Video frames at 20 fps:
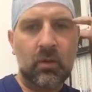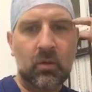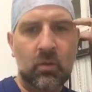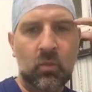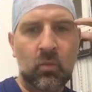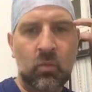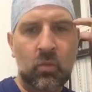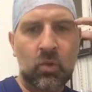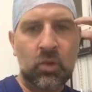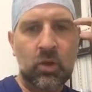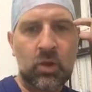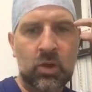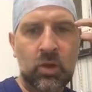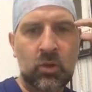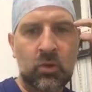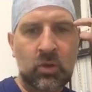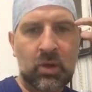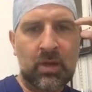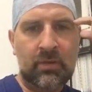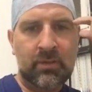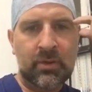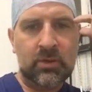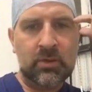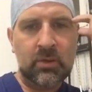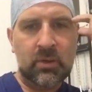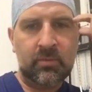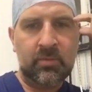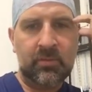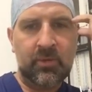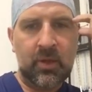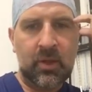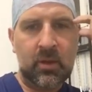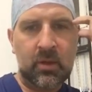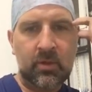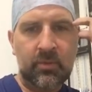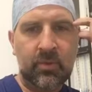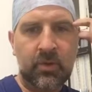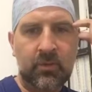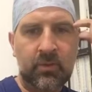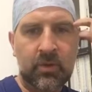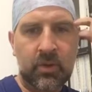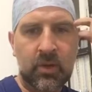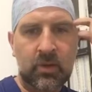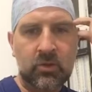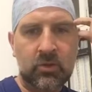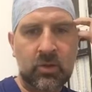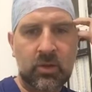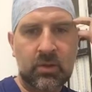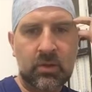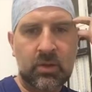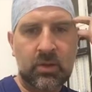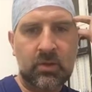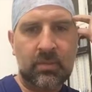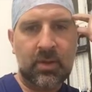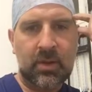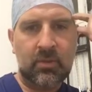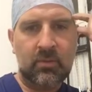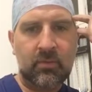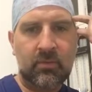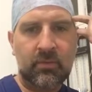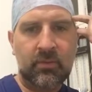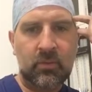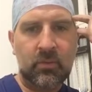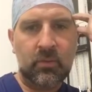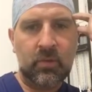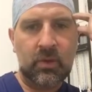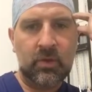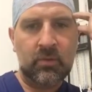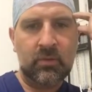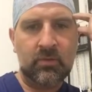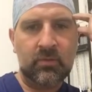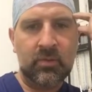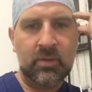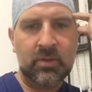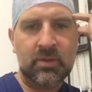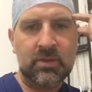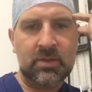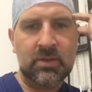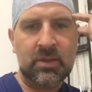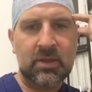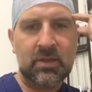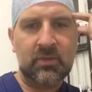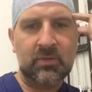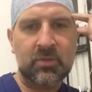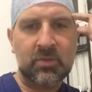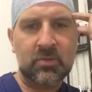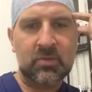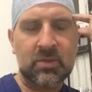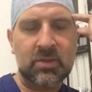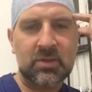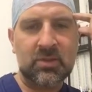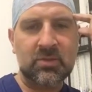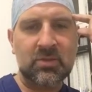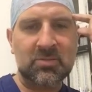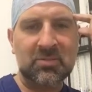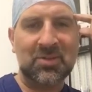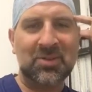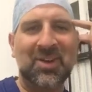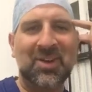will you have an example of high profile ultra in about 400 for me to see a difference when I see you tomorrow?